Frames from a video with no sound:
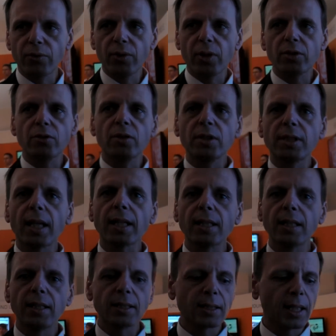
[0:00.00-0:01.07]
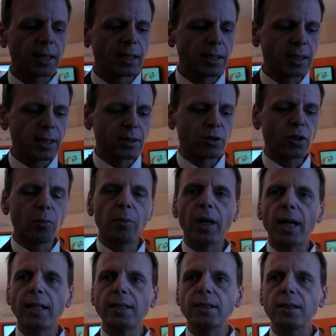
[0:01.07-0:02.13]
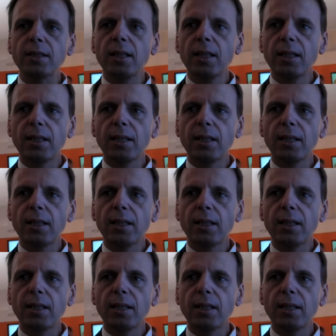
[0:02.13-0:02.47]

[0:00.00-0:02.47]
first to the second is that this combines